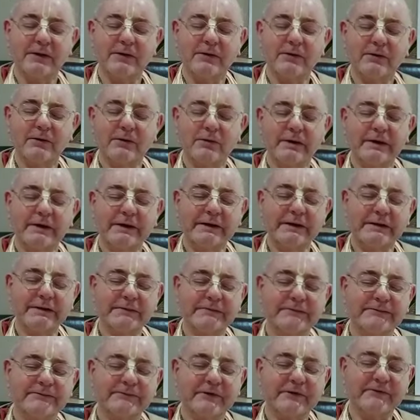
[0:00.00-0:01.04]
we
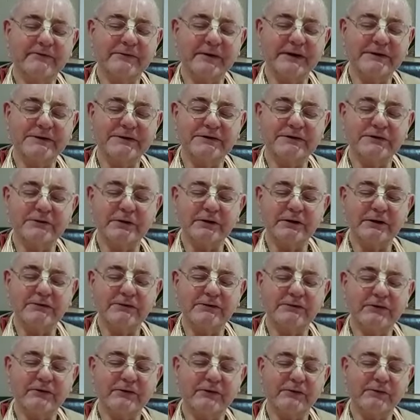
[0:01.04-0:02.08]
venture
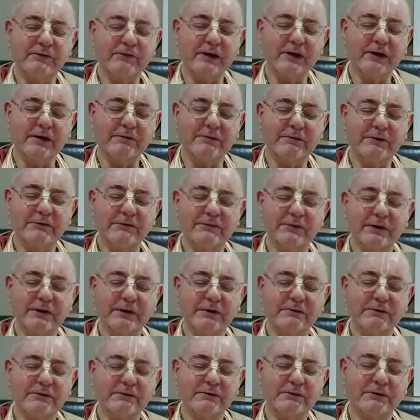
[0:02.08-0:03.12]
into the realm of
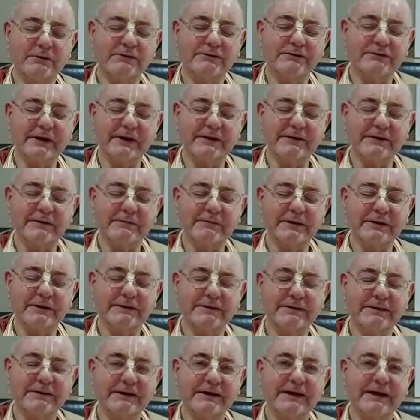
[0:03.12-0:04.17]
Raghunaga Sadhana
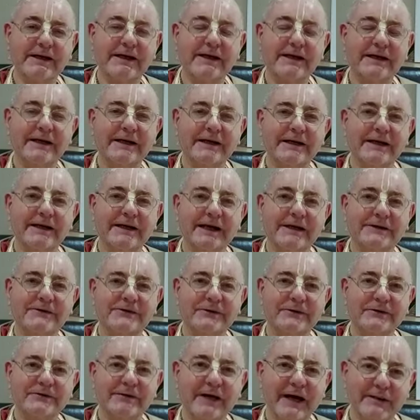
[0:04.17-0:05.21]
Bhakti, it can
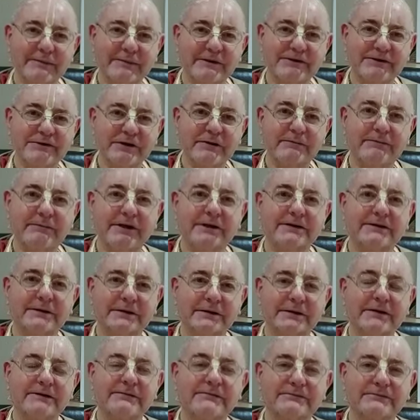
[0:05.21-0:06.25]
actually damage our
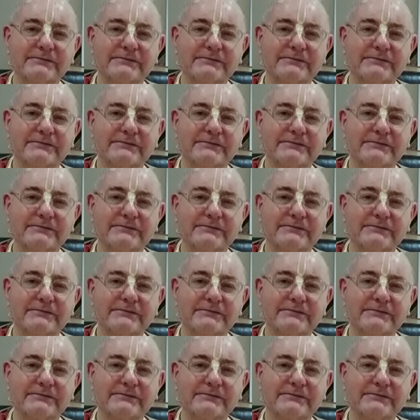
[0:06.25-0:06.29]
bhakti.